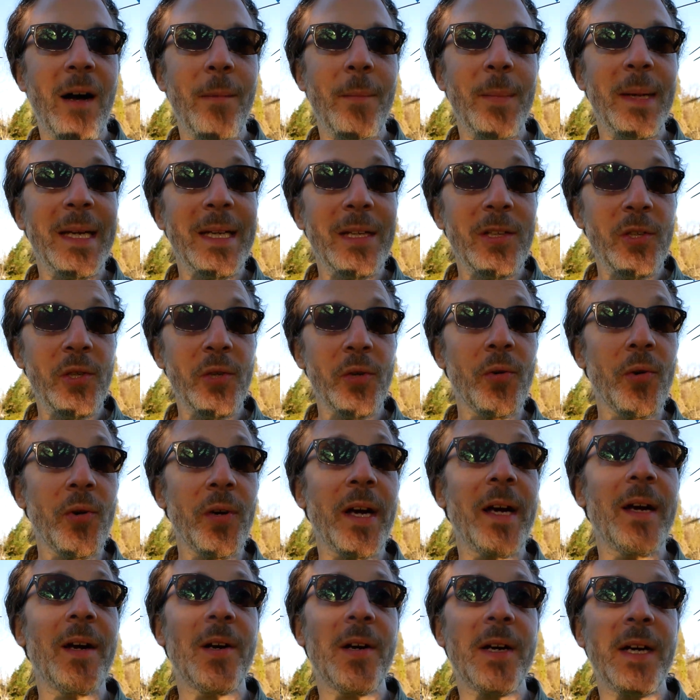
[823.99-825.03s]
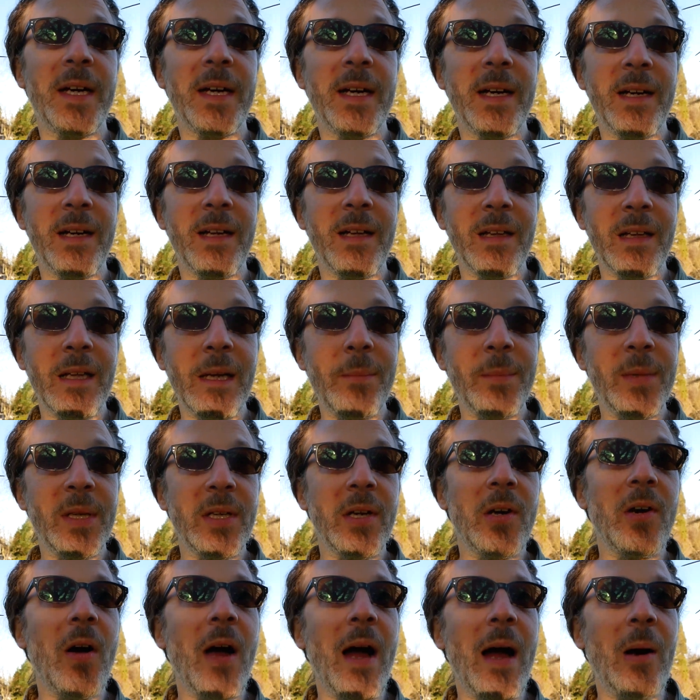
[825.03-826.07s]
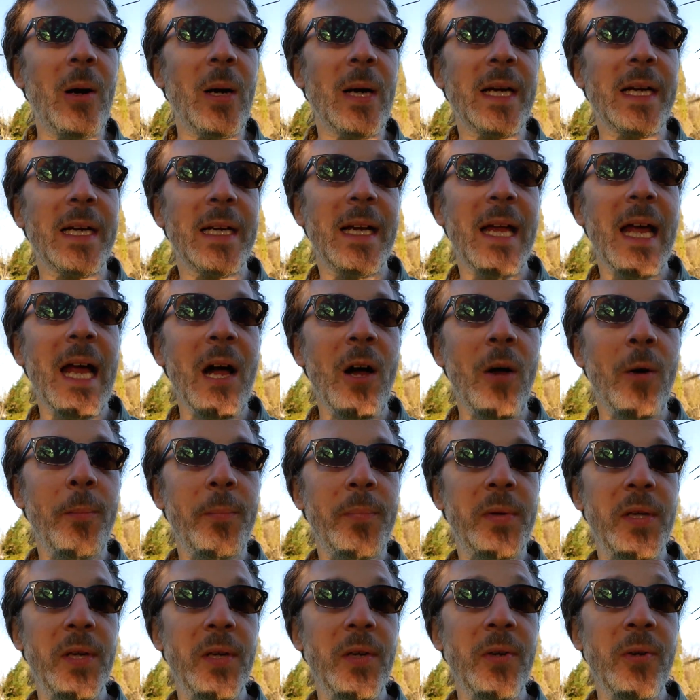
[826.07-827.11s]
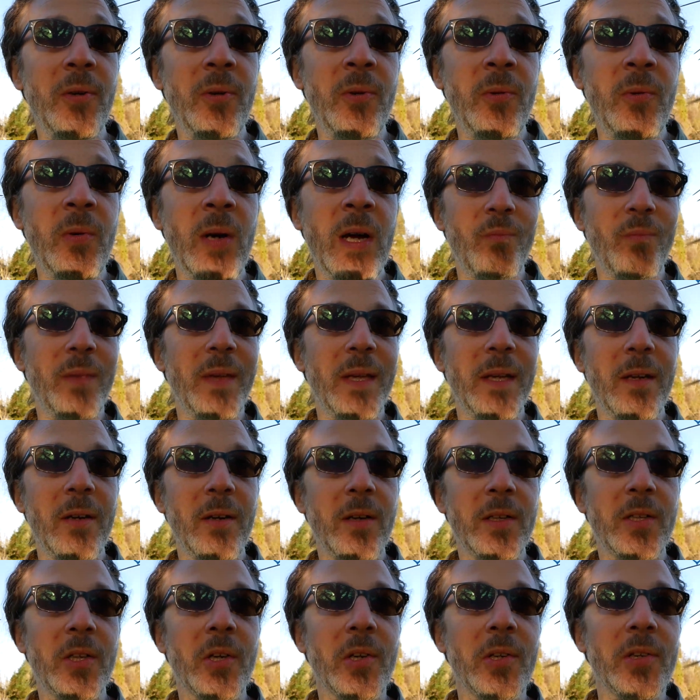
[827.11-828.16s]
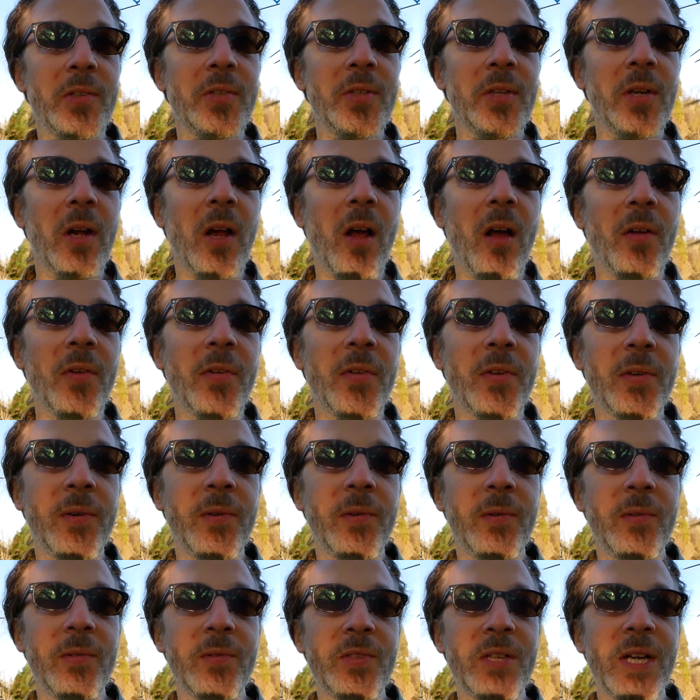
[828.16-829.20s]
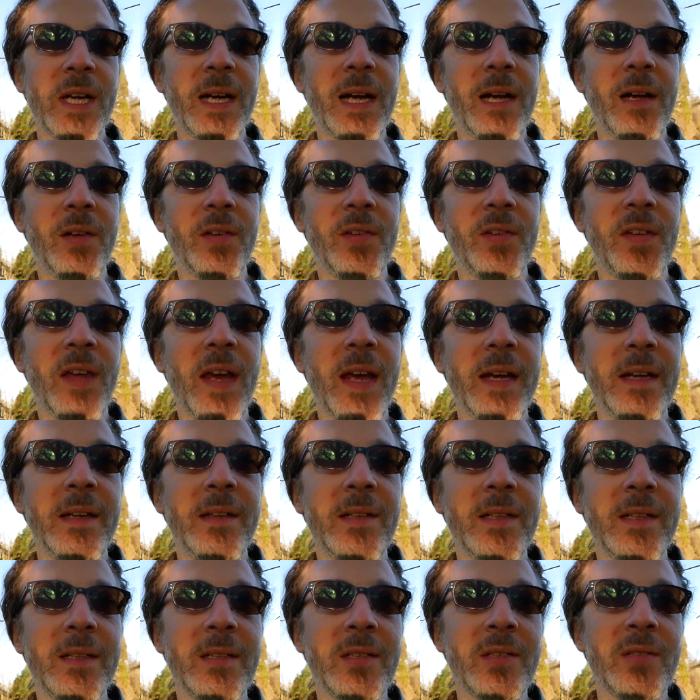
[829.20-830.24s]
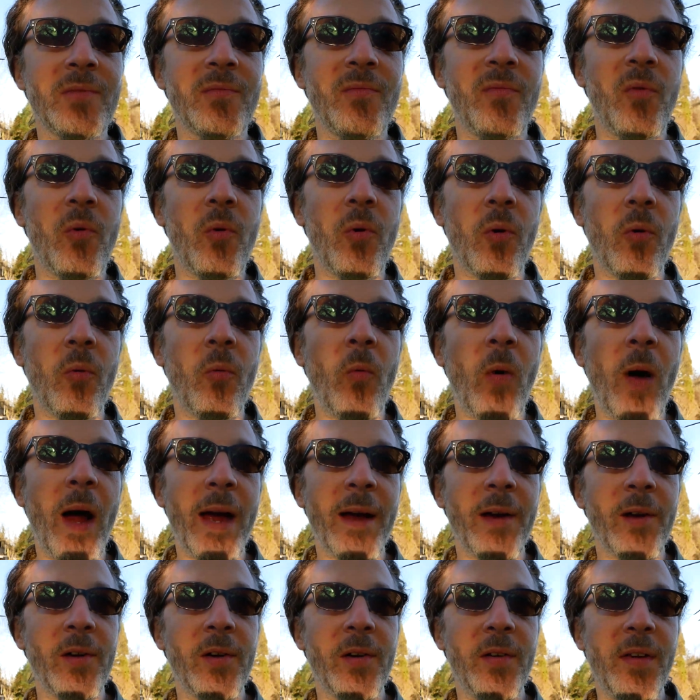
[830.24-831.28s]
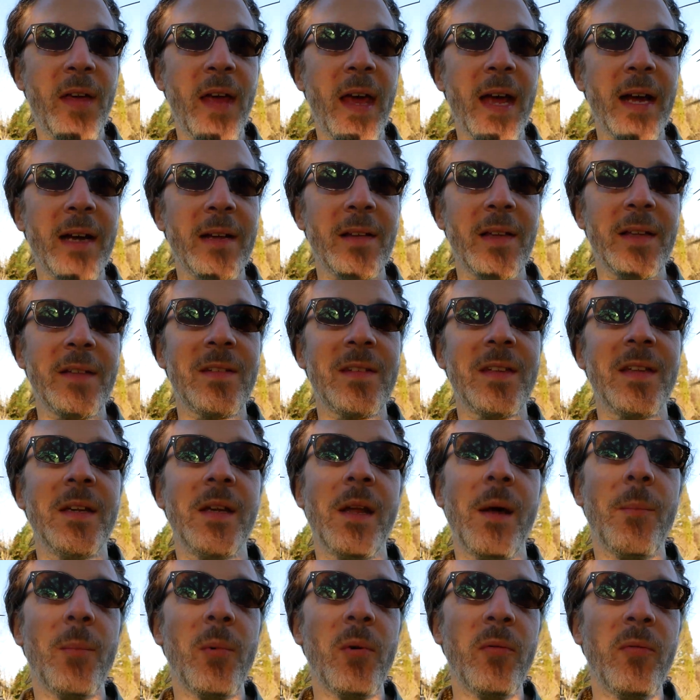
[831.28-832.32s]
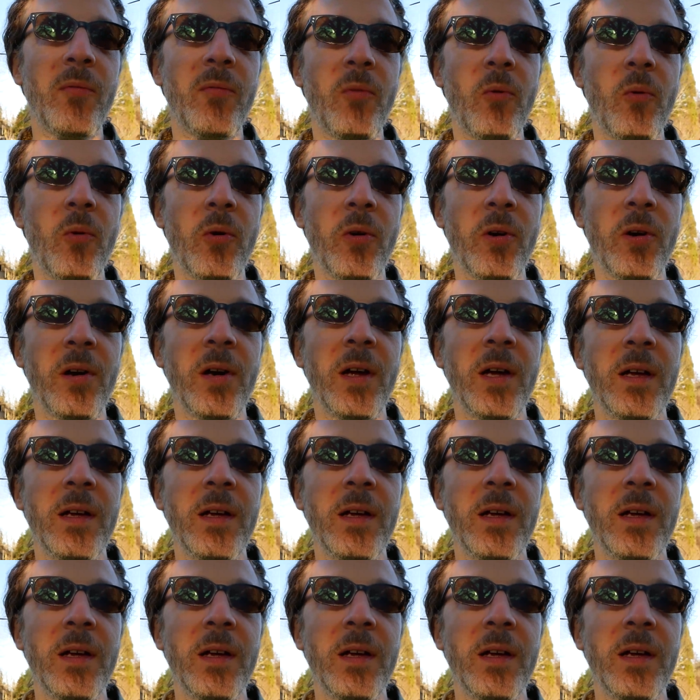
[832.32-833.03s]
in your area. Let me know how I can help you. I encourage you to also check out Scientists for Wired Tech. That's the number 4,